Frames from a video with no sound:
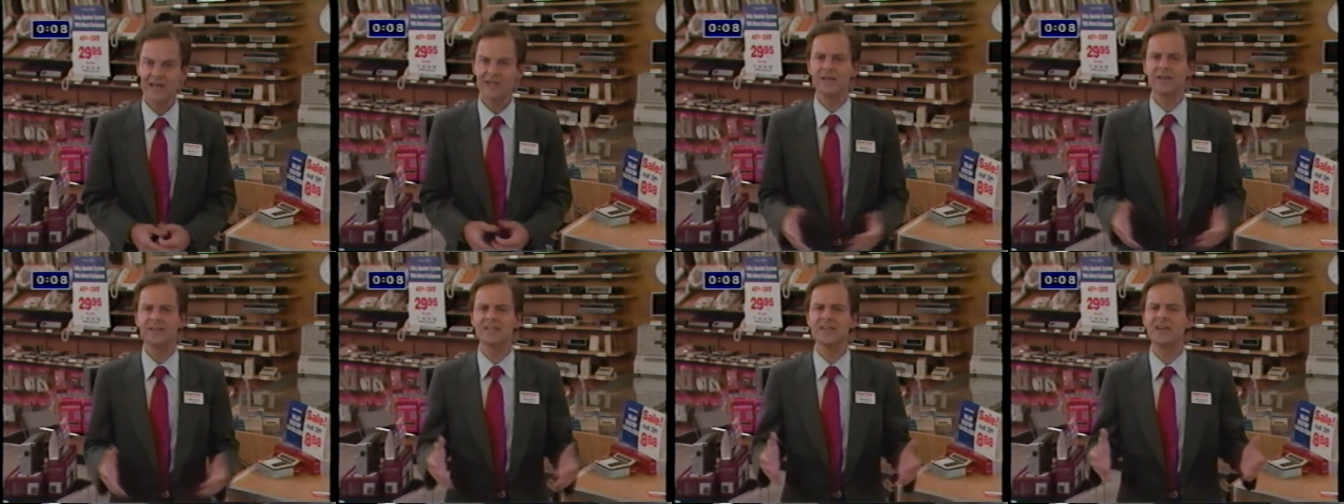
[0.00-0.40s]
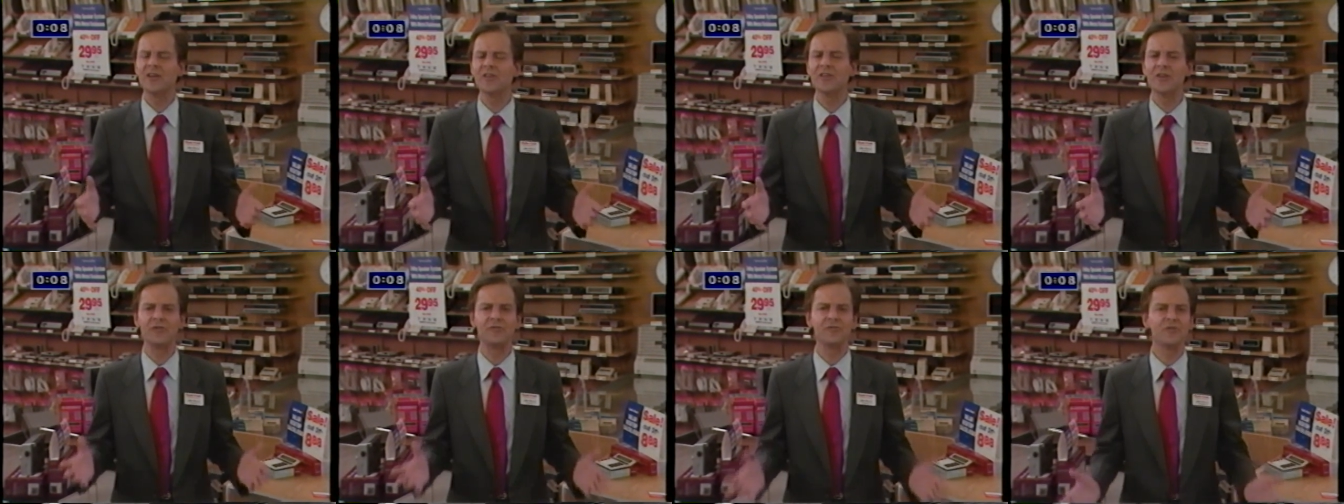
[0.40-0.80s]
They'll
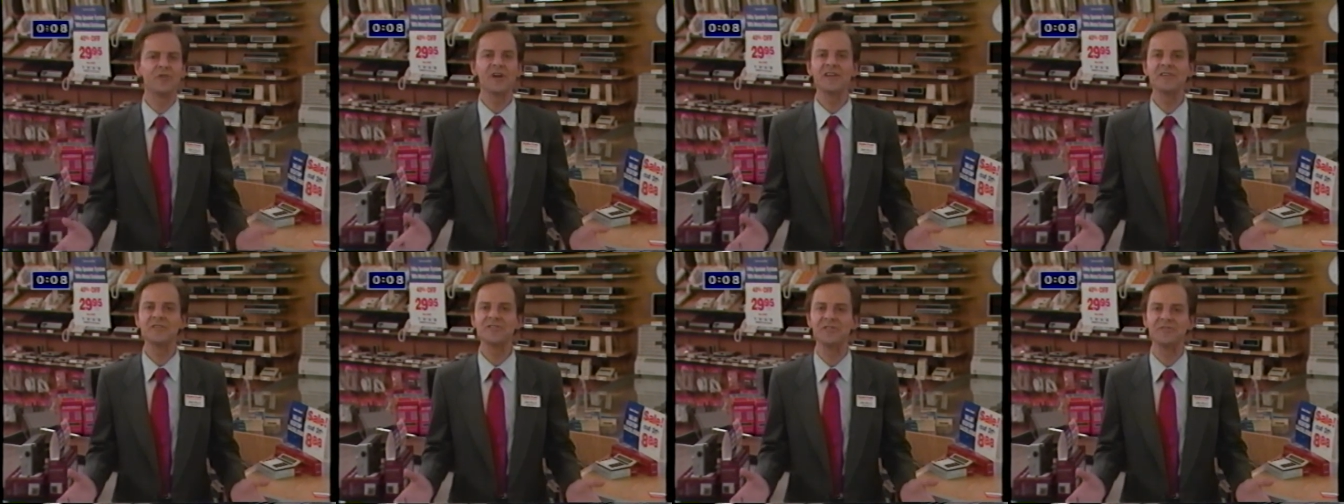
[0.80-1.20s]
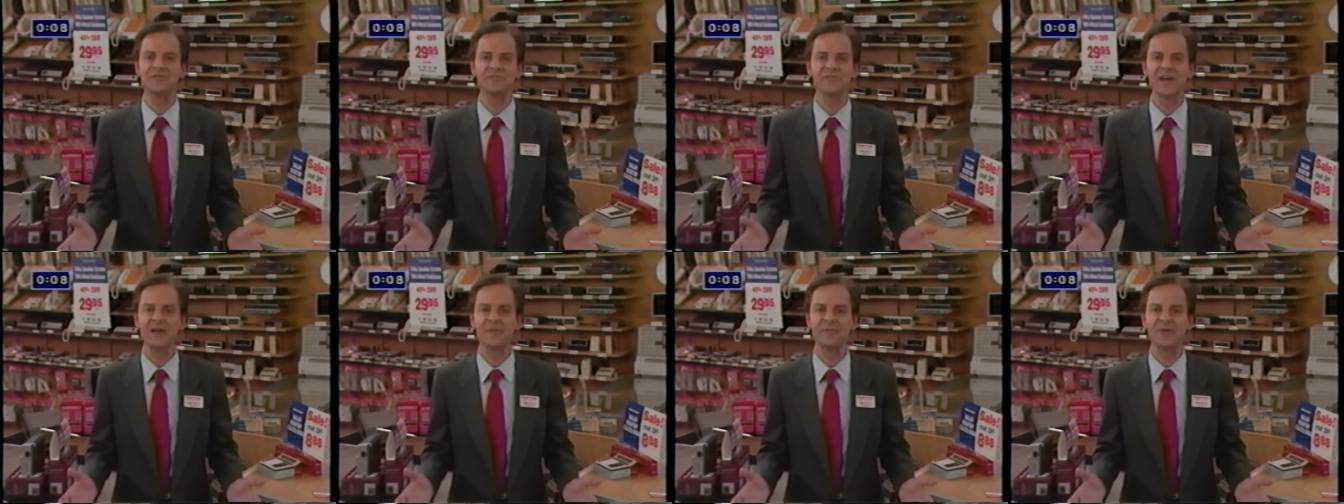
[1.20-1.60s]
tell their friends
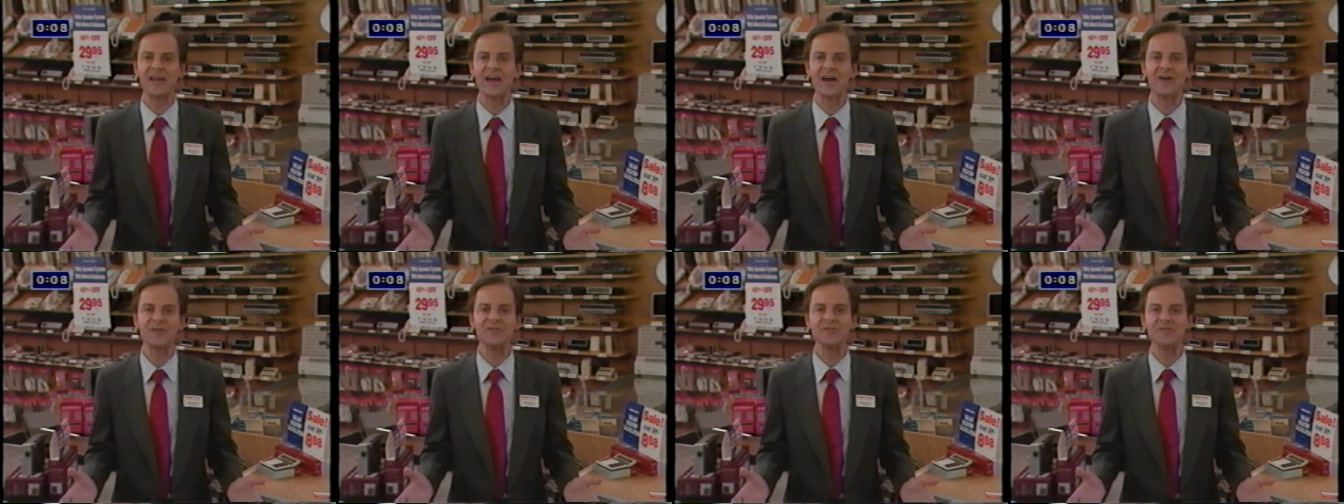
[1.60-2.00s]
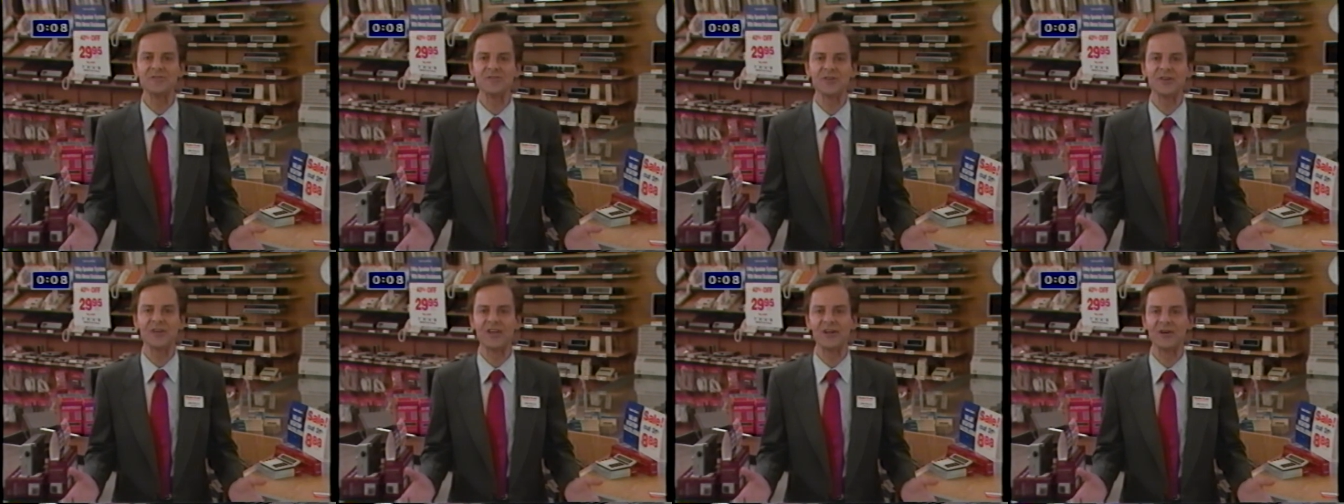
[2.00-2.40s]
and family how you
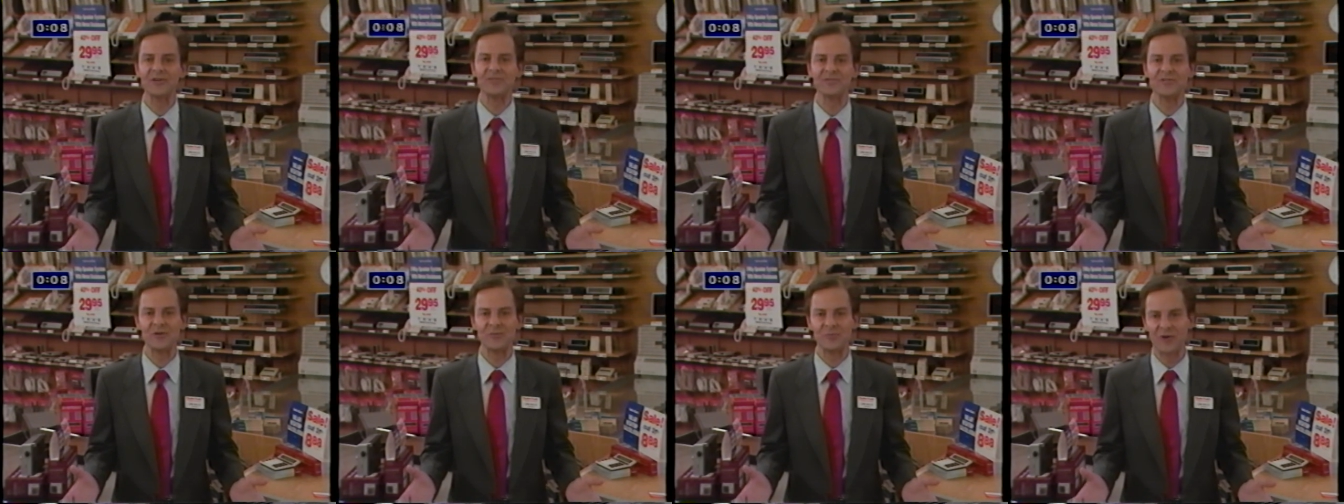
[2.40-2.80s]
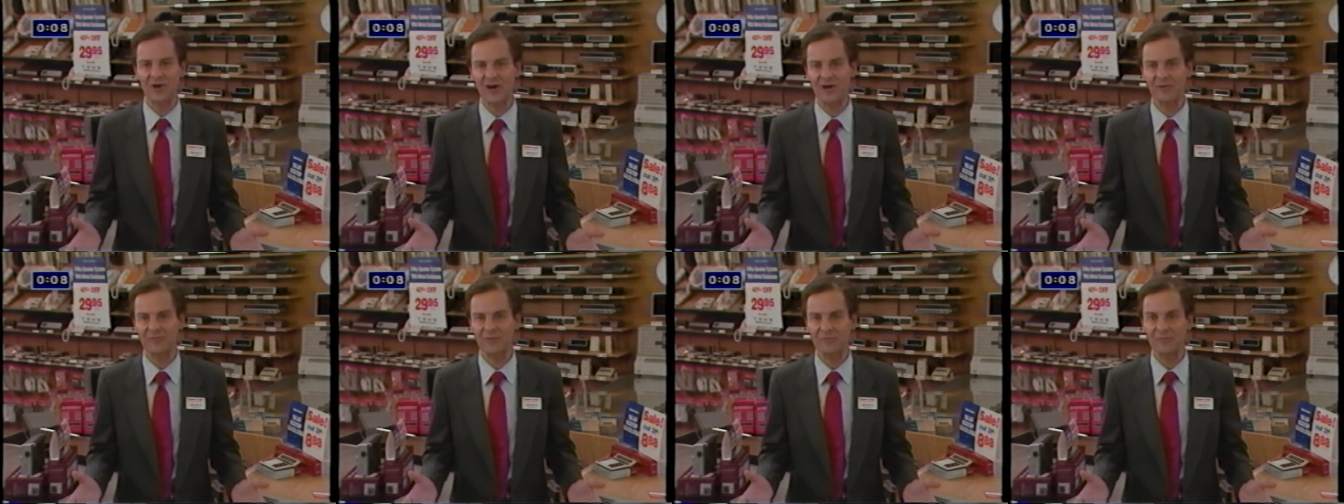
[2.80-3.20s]
took care of their
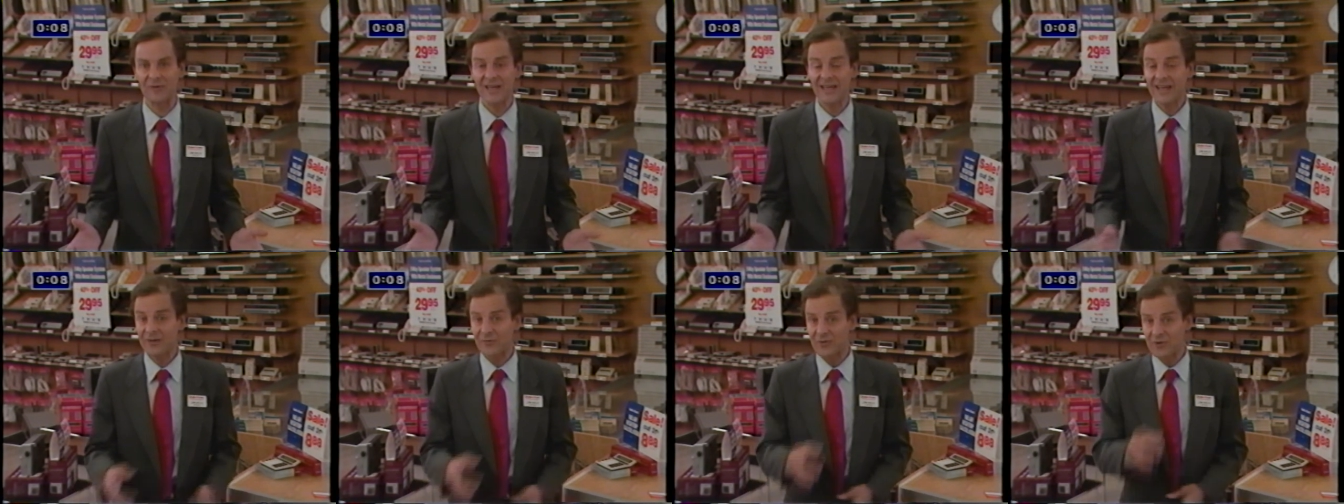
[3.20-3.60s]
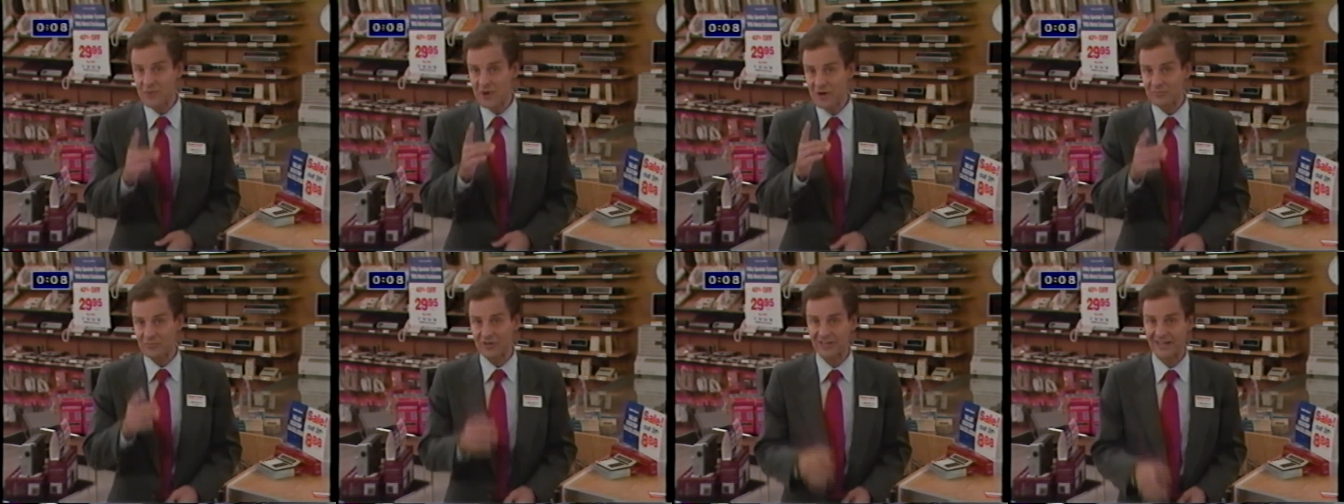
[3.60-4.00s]
problem.
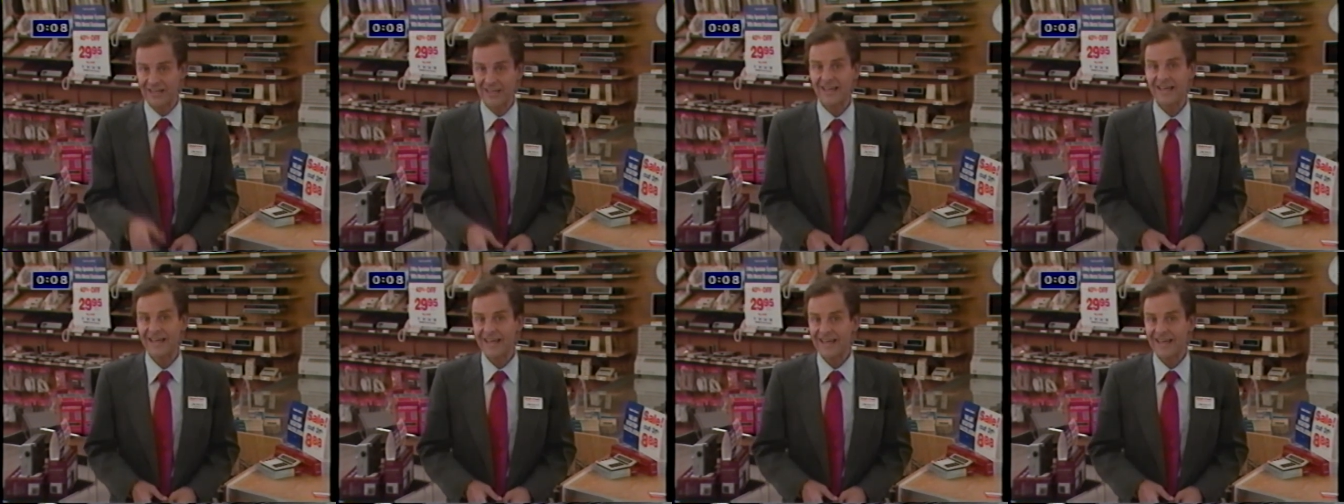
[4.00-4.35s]
Remember,